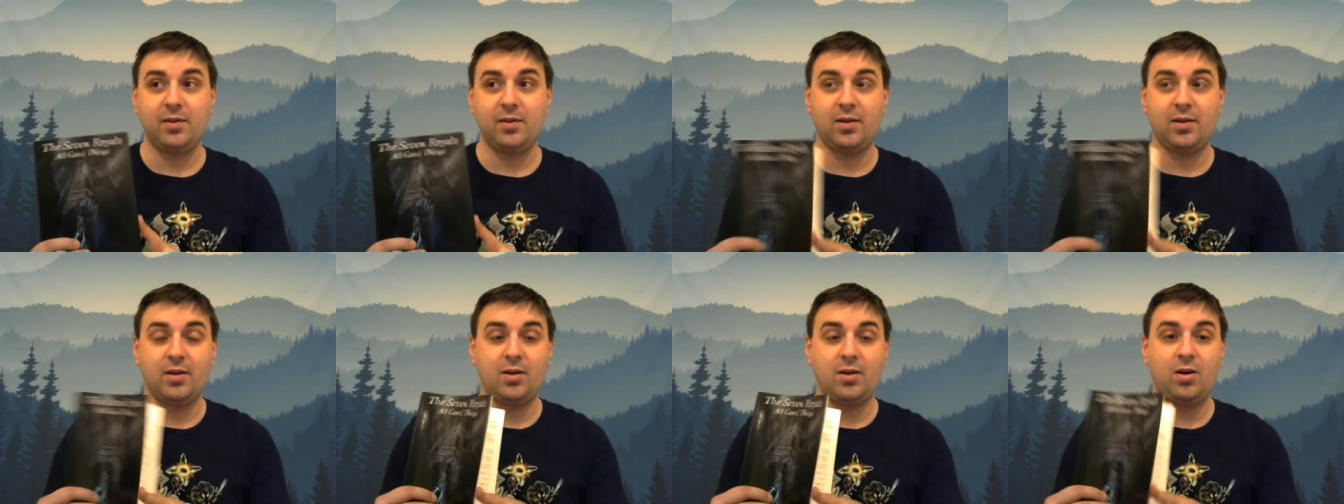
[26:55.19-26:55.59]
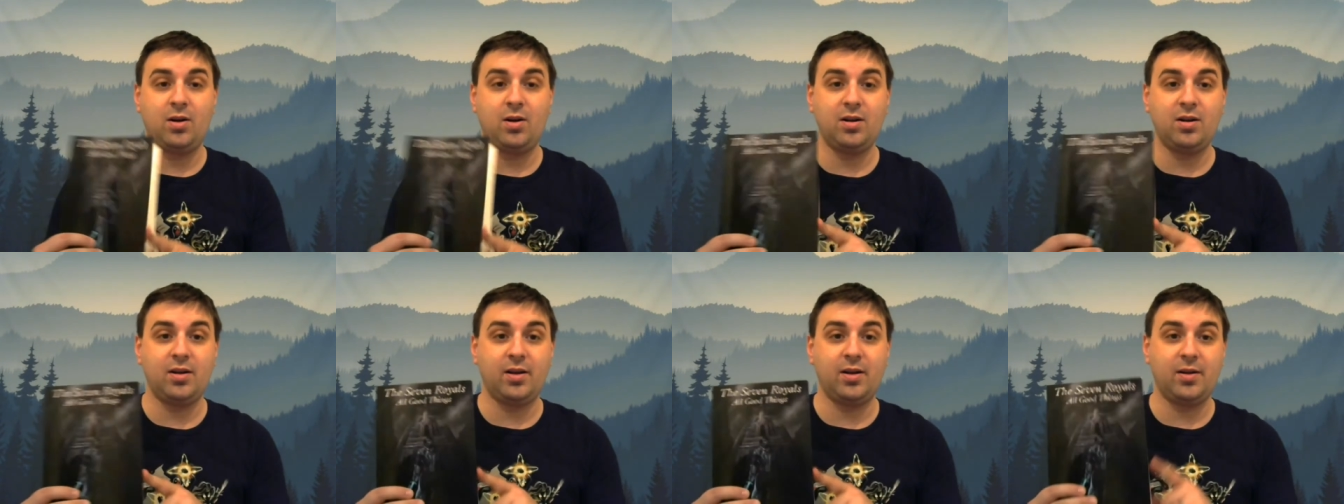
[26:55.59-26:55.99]
a,
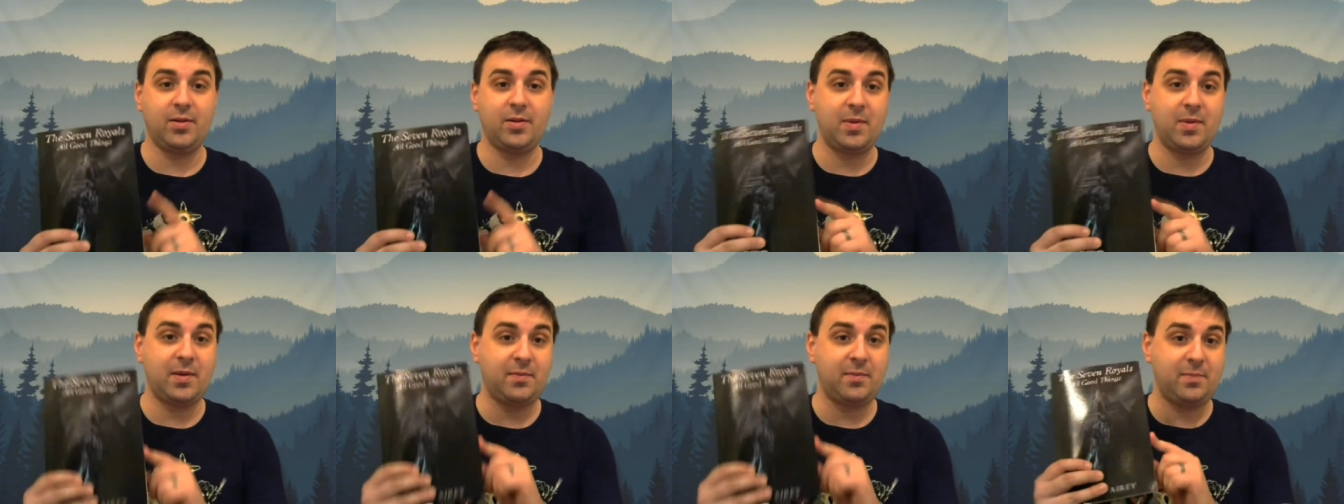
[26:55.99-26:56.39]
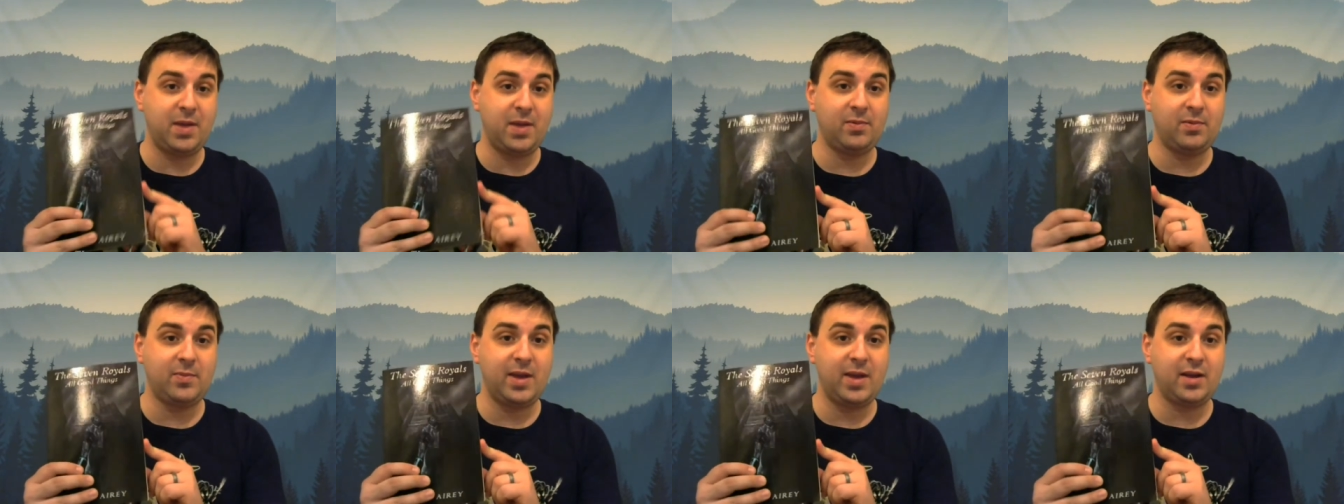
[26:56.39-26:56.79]
hard, a, a
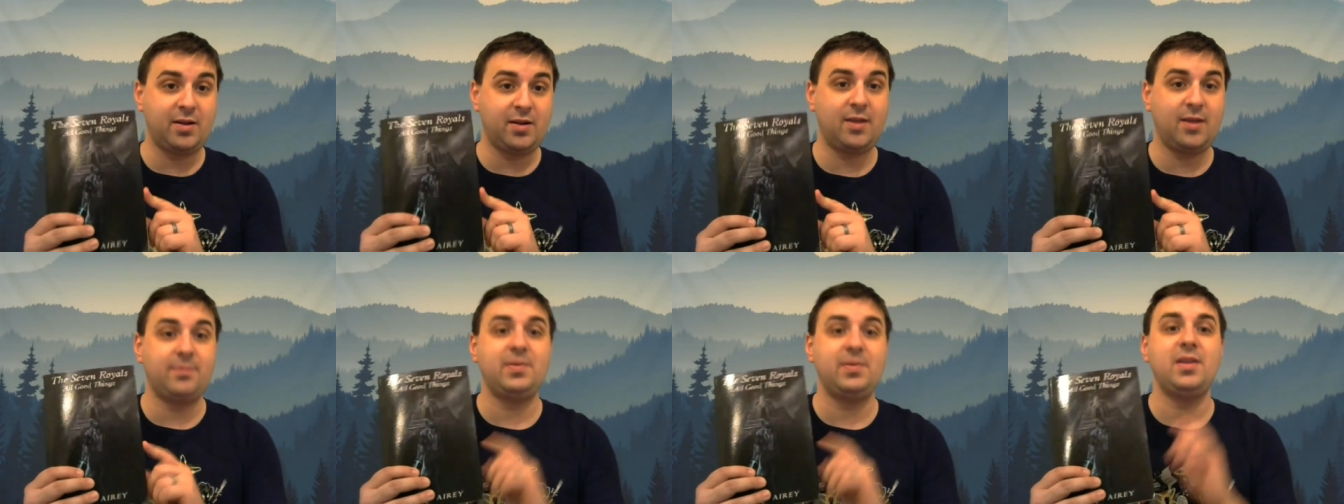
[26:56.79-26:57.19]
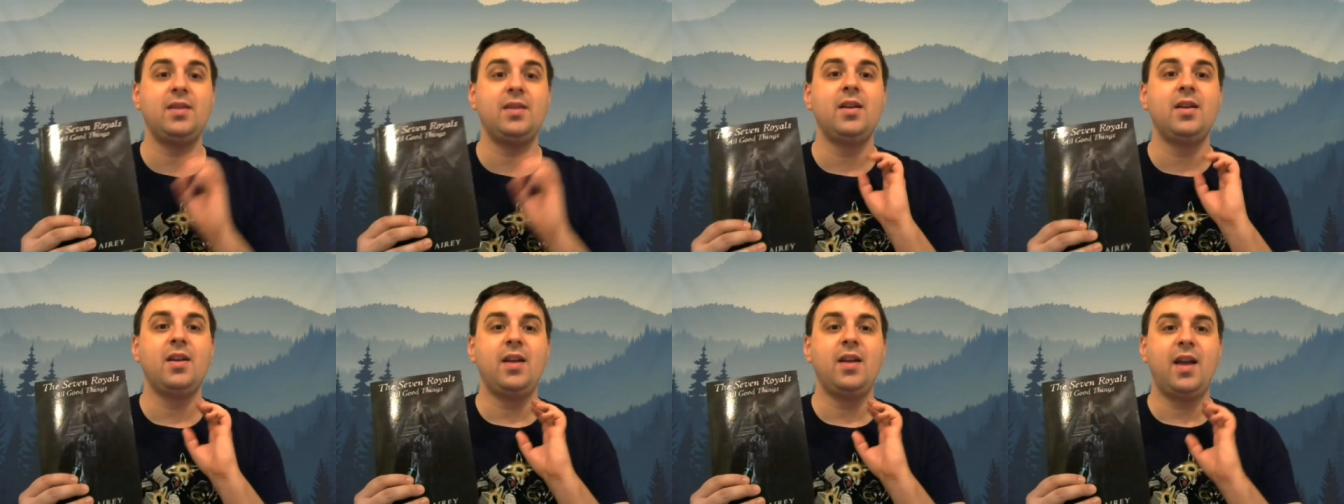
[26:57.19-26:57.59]
paperback copy